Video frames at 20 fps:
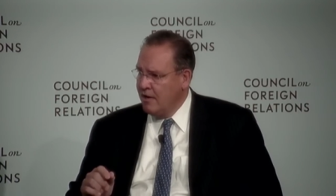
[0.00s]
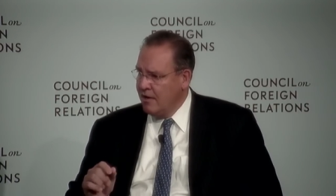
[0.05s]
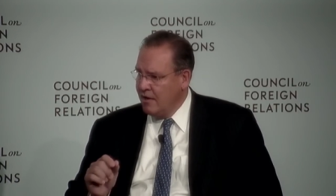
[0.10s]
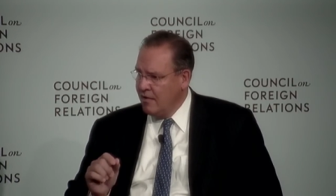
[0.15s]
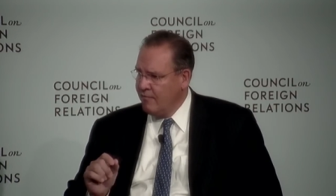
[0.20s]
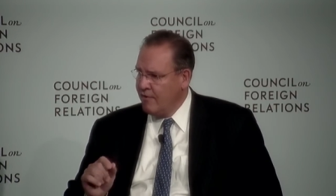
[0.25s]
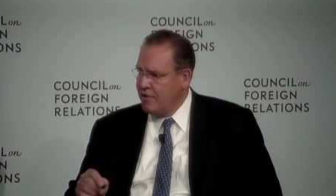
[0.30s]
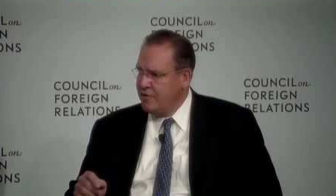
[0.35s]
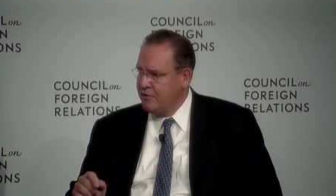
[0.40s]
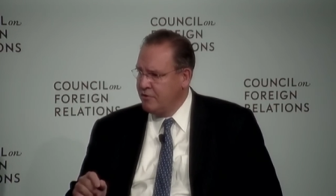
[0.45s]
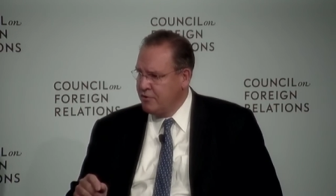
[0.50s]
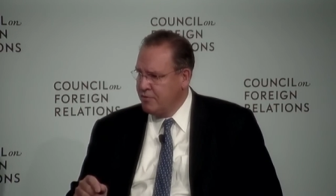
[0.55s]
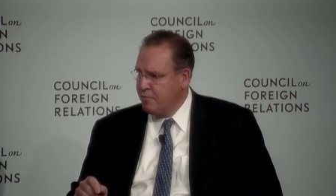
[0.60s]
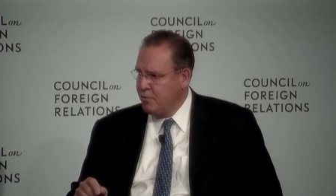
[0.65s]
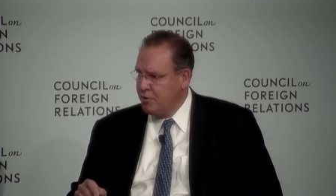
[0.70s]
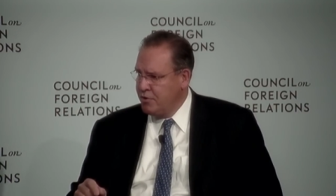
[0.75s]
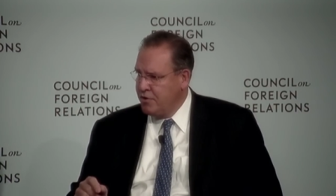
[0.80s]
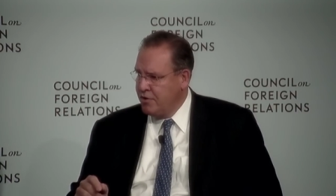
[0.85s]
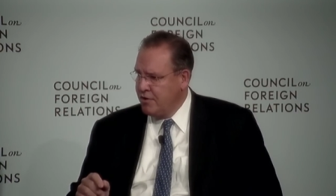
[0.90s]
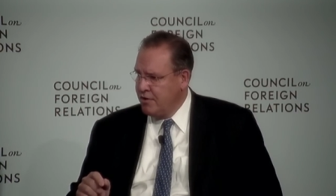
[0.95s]
investors
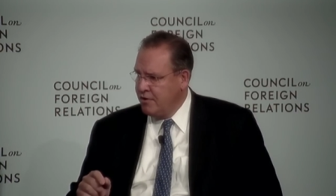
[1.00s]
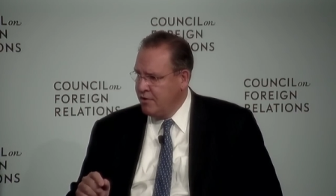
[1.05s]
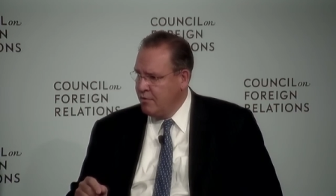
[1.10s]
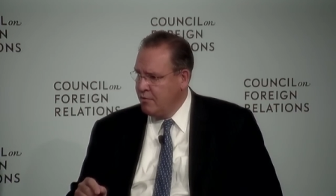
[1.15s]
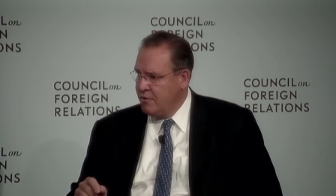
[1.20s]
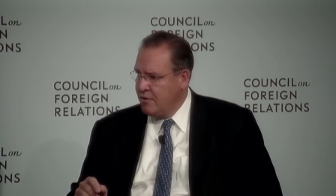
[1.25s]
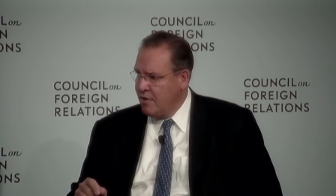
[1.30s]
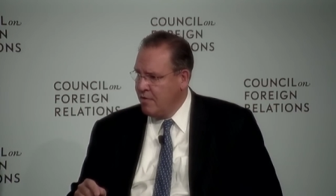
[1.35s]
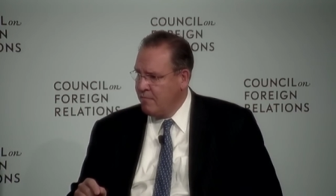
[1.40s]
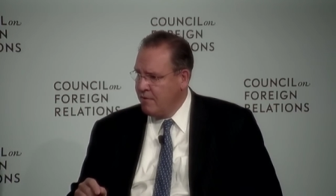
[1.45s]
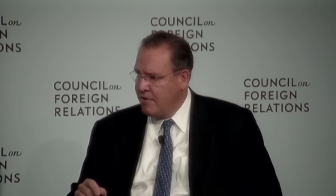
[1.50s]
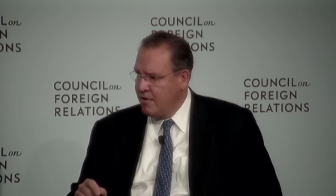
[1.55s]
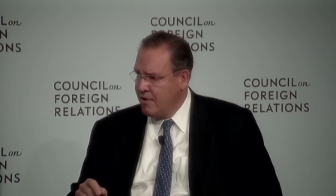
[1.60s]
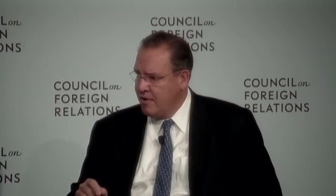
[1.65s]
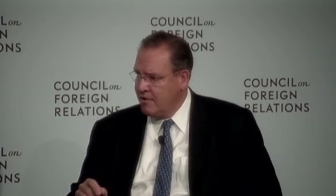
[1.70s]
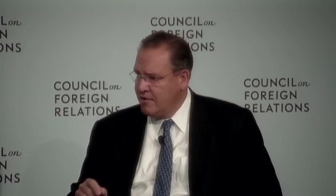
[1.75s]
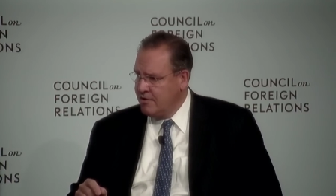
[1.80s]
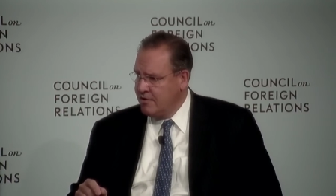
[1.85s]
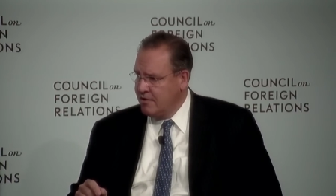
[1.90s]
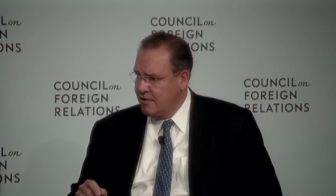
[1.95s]
push you to do dumb
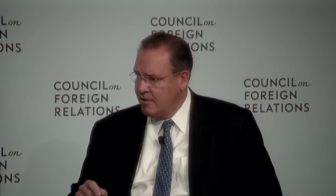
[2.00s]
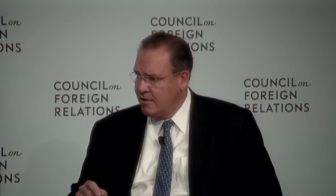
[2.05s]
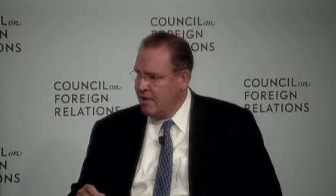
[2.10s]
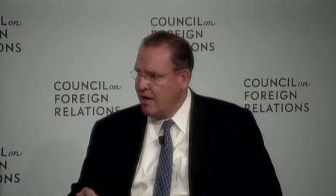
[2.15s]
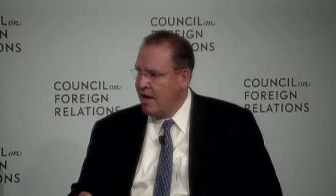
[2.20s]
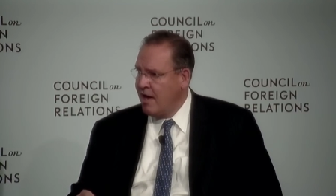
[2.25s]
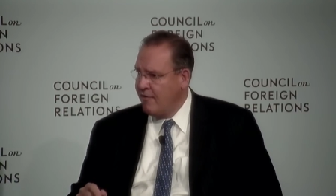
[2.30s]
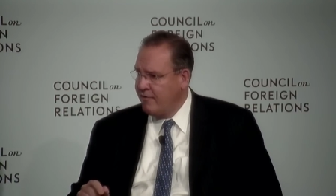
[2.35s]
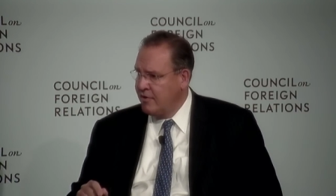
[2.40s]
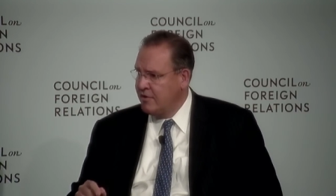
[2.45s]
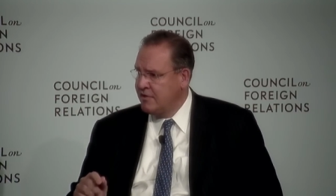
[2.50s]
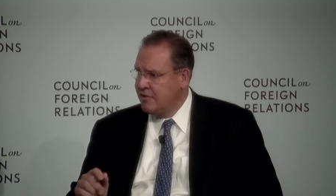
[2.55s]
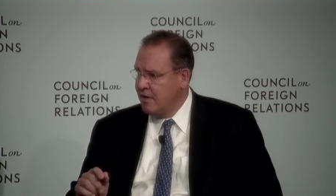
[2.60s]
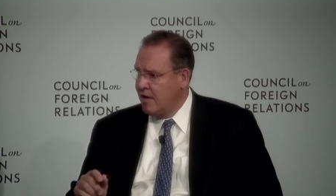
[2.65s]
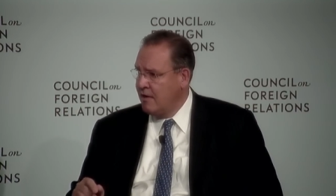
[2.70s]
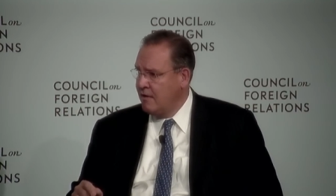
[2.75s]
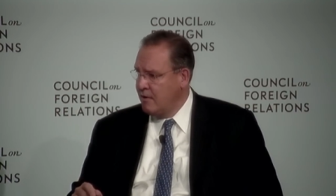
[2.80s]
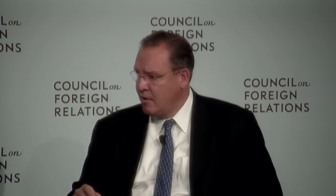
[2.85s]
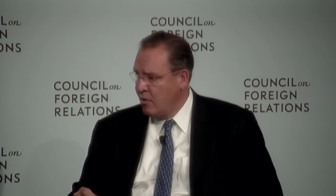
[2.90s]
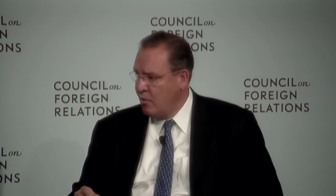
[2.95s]
things, you have to
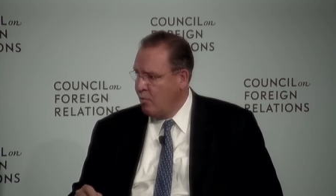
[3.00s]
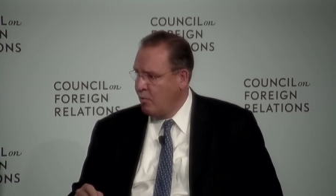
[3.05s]
say no.